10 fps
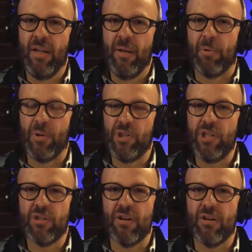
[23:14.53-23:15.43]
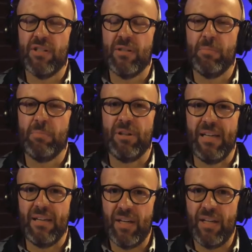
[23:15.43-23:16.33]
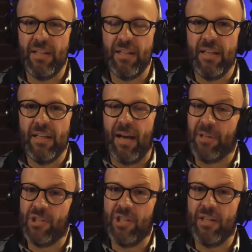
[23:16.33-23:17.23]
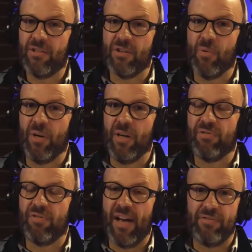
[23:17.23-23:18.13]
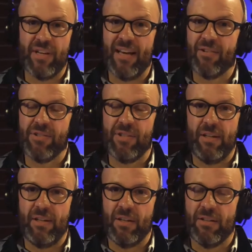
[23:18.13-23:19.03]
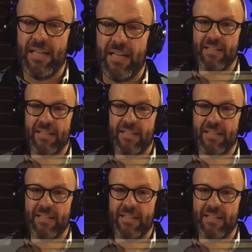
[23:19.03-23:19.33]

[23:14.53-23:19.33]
But when she starts to believe it, I mean, she could start winning five titles a year. That's how